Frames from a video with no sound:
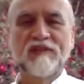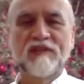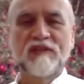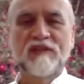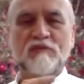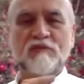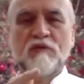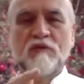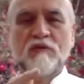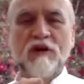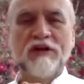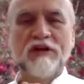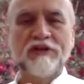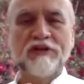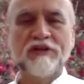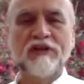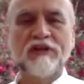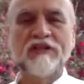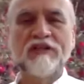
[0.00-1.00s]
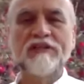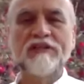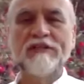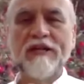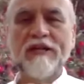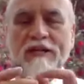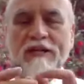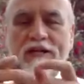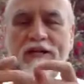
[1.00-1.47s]
Water can
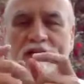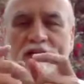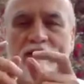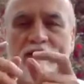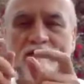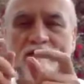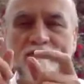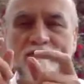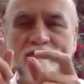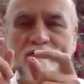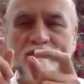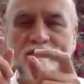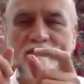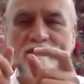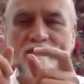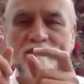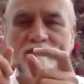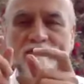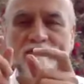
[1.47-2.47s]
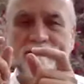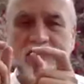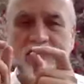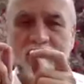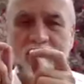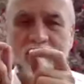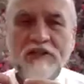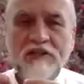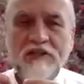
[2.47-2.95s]
have a
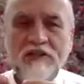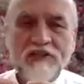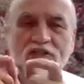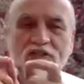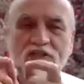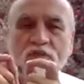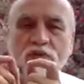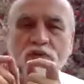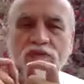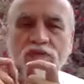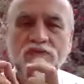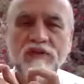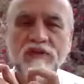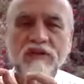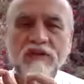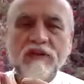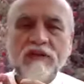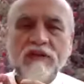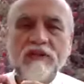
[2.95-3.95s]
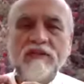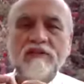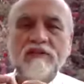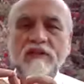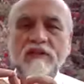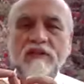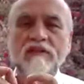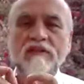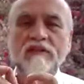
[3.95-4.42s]
consciousness within an
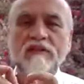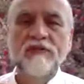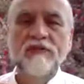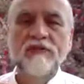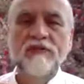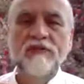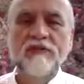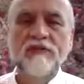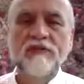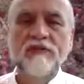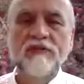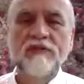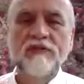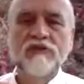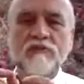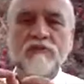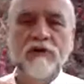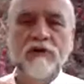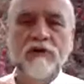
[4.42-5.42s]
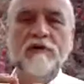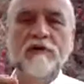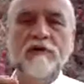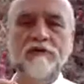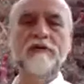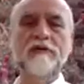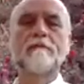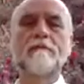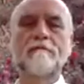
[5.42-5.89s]
individual drop of
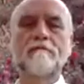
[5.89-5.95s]
rain,